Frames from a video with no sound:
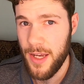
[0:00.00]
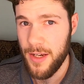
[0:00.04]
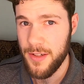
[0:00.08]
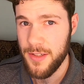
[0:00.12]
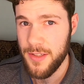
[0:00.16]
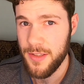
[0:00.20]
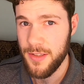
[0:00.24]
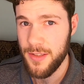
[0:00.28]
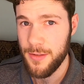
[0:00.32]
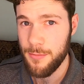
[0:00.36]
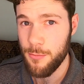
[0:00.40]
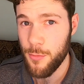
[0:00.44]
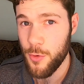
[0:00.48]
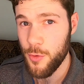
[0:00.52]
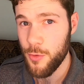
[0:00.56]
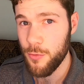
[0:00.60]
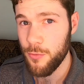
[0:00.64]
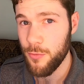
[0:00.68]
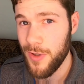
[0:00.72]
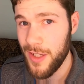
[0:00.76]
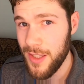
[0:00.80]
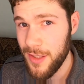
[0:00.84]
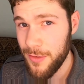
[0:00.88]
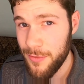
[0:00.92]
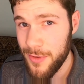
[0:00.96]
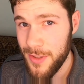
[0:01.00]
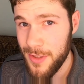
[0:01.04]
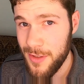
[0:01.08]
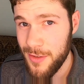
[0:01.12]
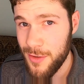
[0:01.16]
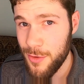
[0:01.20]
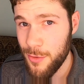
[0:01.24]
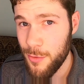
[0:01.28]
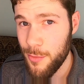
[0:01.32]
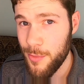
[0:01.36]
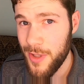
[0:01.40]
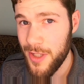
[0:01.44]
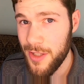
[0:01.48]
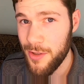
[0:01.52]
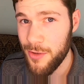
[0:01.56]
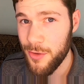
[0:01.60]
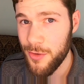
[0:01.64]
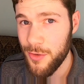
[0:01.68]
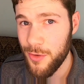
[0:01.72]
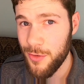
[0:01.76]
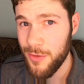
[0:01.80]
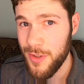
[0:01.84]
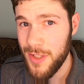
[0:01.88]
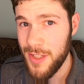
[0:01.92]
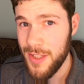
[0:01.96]
actually more relevant to a medical
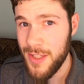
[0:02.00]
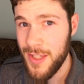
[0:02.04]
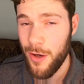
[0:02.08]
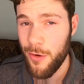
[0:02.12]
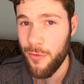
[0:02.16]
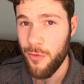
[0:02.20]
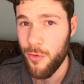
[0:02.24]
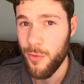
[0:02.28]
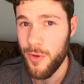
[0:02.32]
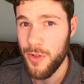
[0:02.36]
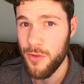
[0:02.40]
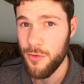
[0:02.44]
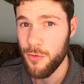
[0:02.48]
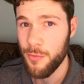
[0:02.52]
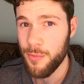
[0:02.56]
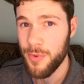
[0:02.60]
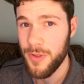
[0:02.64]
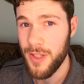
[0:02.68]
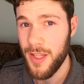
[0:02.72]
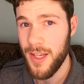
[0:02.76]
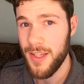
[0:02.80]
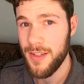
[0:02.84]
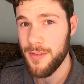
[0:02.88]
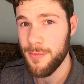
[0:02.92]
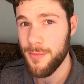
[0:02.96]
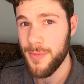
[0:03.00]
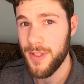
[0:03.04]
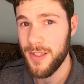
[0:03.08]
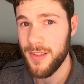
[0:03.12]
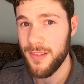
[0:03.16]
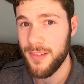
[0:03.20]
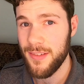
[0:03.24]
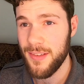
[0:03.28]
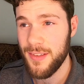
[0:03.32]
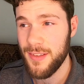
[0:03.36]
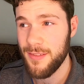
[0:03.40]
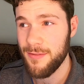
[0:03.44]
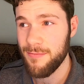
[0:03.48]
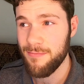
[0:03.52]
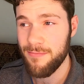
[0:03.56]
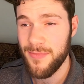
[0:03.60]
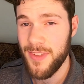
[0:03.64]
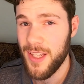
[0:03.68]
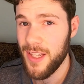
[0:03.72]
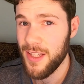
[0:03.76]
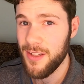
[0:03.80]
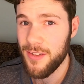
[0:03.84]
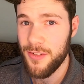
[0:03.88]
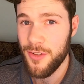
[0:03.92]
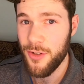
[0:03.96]
degree. However, when you apply to medicine,
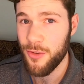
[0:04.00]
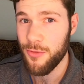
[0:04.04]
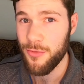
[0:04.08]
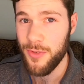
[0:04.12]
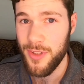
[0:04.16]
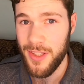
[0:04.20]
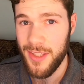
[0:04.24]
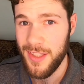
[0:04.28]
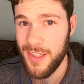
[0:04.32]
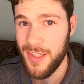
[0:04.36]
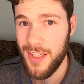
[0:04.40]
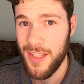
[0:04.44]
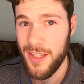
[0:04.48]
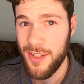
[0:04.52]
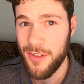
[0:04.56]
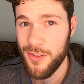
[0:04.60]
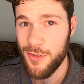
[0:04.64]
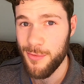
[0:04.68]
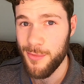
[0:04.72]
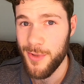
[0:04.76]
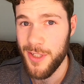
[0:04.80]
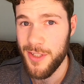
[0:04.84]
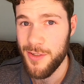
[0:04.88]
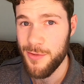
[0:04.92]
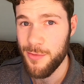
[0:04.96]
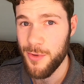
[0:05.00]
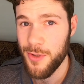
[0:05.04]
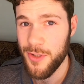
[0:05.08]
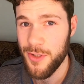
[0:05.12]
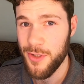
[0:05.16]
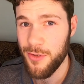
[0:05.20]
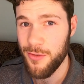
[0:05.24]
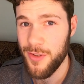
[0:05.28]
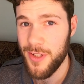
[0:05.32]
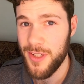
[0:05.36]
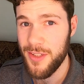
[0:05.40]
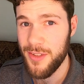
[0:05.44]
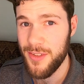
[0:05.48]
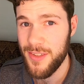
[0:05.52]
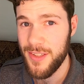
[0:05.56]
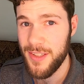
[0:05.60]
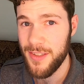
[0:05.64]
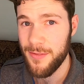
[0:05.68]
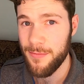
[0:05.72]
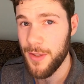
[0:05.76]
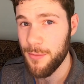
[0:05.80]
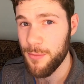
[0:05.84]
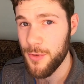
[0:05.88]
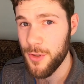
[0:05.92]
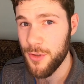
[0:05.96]
they don't really care too much what degree you
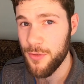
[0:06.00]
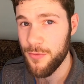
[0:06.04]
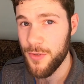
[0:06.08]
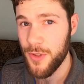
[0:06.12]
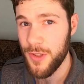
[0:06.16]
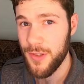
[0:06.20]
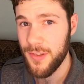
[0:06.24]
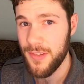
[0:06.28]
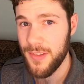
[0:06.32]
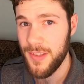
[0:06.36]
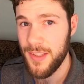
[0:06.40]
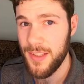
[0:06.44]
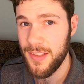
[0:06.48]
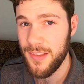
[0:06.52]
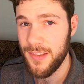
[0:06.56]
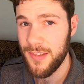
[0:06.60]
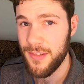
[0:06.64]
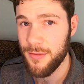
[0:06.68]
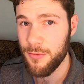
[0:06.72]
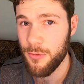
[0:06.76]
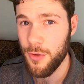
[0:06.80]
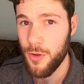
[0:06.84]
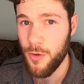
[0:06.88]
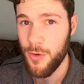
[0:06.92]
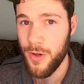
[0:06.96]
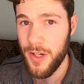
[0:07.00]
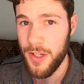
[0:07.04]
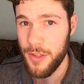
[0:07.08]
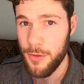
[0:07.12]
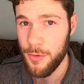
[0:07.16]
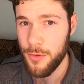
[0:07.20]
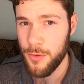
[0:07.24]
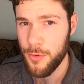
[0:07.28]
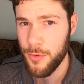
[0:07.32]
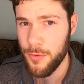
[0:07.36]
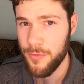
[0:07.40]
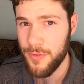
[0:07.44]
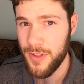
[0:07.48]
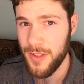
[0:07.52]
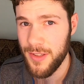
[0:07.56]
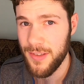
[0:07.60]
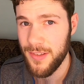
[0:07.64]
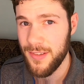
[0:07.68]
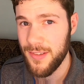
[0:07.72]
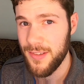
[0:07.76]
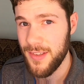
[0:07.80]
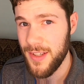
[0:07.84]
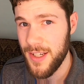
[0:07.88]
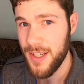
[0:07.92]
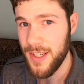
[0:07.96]
did. Some universities require you to have done
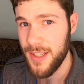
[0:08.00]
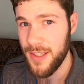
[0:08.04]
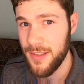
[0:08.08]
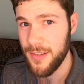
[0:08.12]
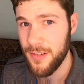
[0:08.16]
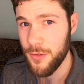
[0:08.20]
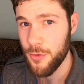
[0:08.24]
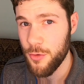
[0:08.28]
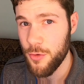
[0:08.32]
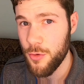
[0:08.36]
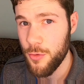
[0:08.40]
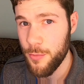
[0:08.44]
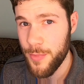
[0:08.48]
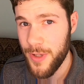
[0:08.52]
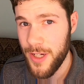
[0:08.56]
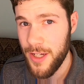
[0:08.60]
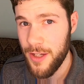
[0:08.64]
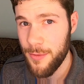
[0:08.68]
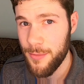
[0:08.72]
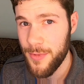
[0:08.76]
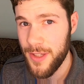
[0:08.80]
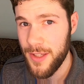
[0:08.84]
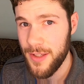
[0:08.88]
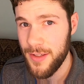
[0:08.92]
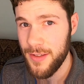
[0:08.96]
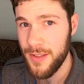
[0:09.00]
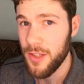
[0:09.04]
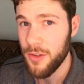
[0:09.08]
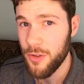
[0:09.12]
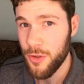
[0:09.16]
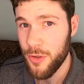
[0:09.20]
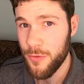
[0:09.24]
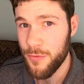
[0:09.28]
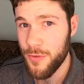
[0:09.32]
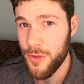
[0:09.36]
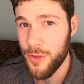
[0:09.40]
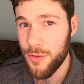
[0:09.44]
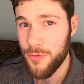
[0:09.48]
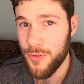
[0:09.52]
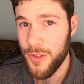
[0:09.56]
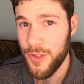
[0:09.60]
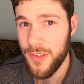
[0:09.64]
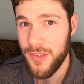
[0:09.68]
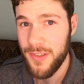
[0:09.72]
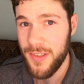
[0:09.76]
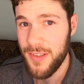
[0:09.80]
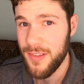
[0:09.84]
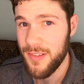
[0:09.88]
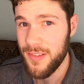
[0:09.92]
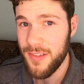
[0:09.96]
science or biomed. A lot of
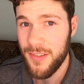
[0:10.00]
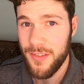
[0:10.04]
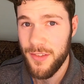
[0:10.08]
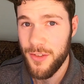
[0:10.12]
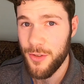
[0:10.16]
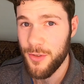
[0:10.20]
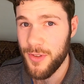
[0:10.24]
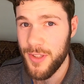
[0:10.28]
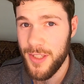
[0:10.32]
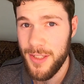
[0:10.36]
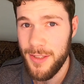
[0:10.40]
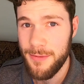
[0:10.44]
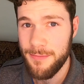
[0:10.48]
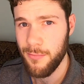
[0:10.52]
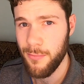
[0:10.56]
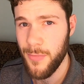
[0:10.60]
universities just don't care.